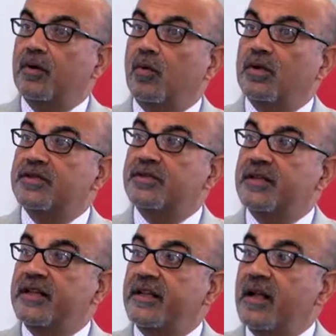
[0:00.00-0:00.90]
was
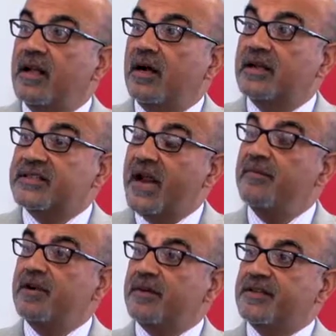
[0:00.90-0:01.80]
the
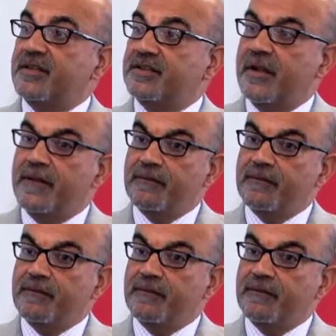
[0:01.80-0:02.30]
assignment basis.